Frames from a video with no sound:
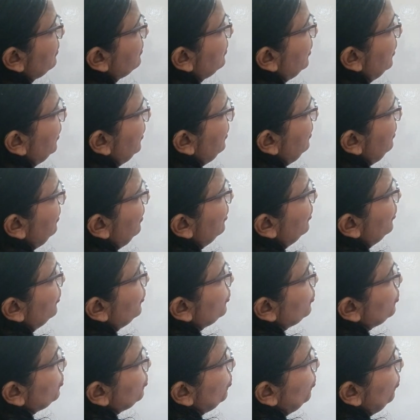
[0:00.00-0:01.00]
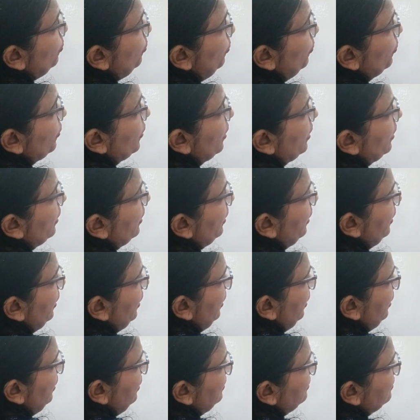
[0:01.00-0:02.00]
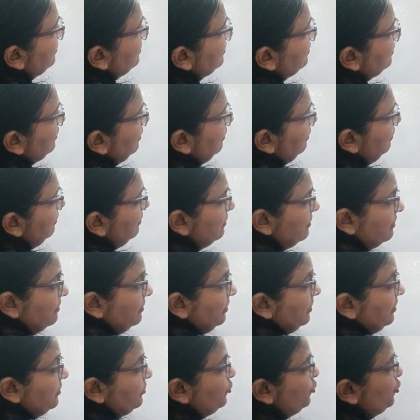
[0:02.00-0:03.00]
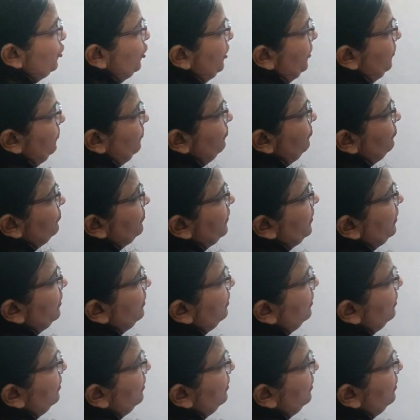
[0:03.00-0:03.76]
Then 2 eights are 16.